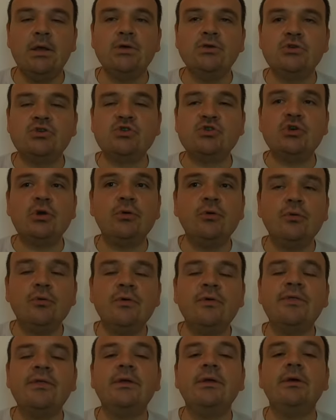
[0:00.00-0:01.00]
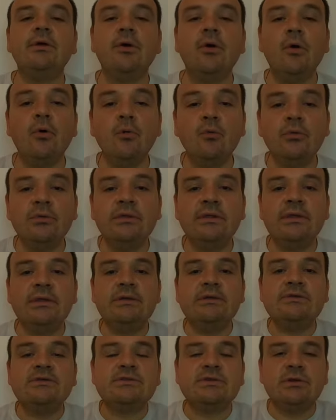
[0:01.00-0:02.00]
So the
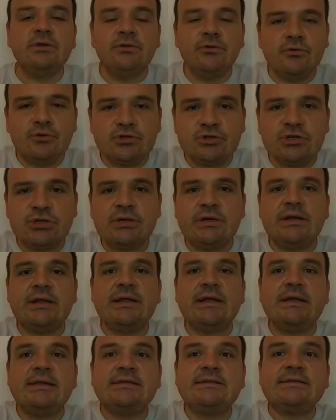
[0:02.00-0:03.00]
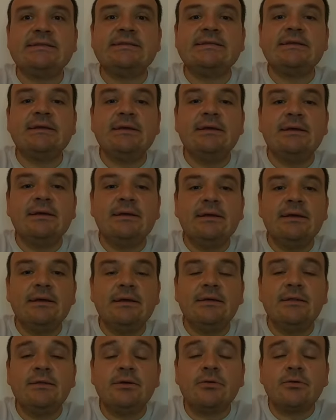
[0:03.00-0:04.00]
only solution is
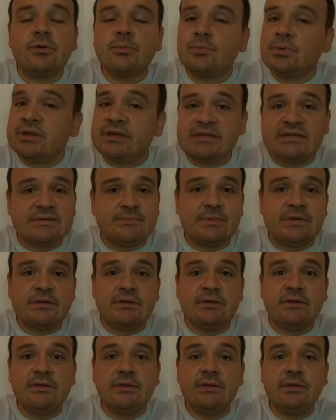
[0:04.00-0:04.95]
the replacement.